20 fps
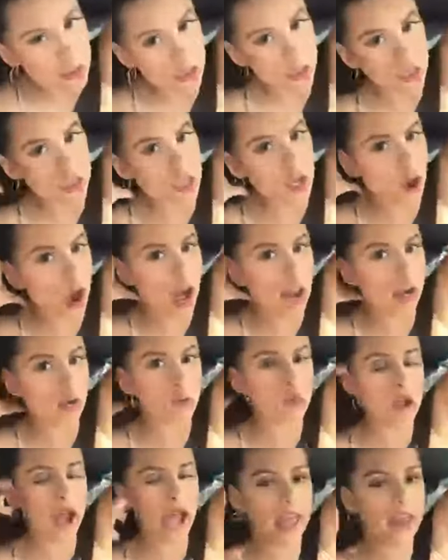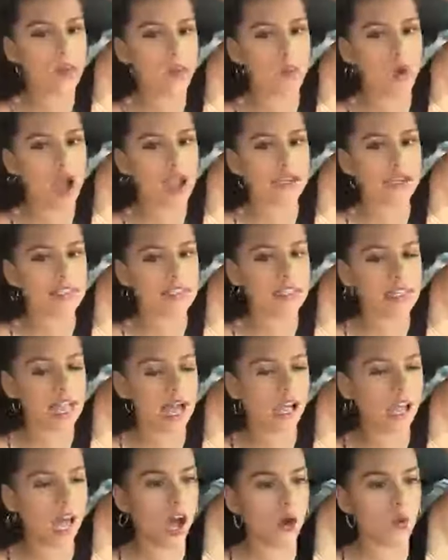So out of red, white, and
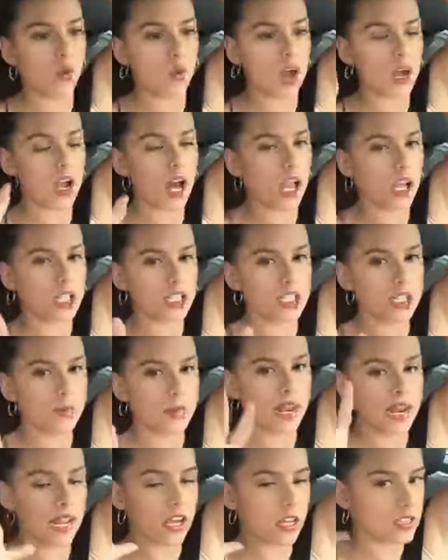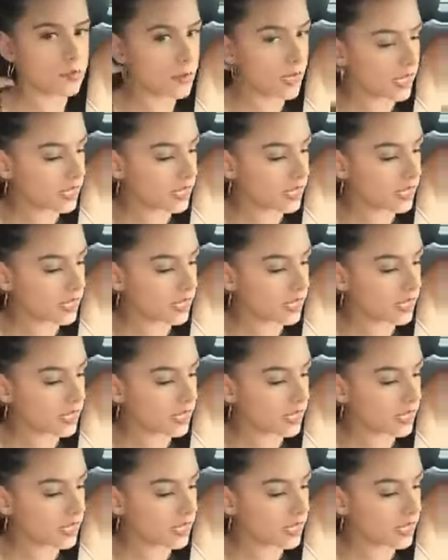yellow, what color should my nails be?